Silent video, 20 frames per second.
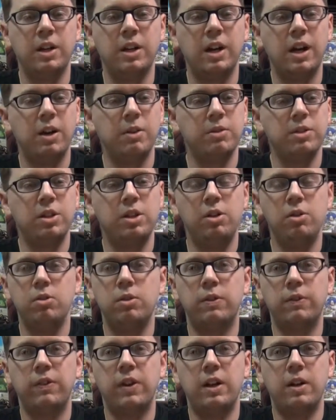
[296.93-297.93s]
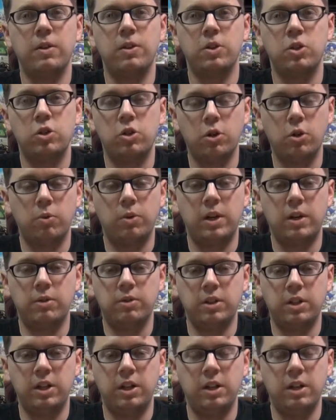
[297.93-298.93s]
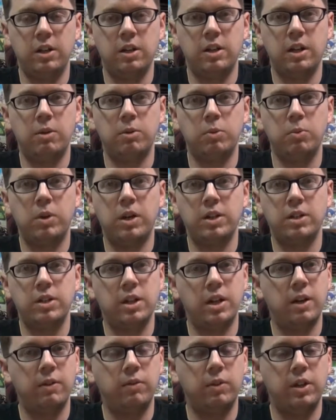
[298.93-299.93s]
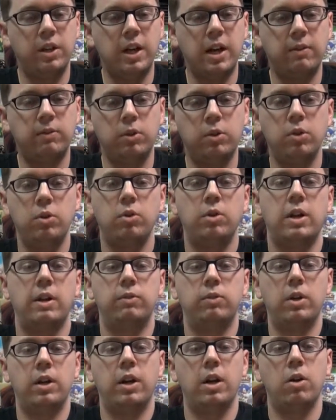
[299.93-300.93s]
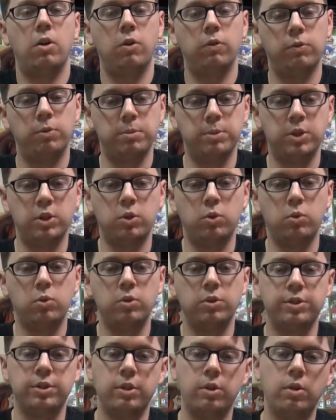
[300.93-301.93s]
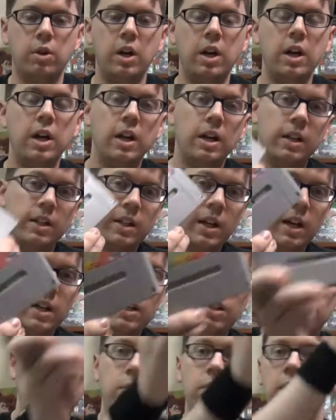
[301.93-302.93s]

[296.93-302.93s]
I was a huge fan of this show when I was a kid. I would watch it every afternoon after I got home from school. So, Tiny Toon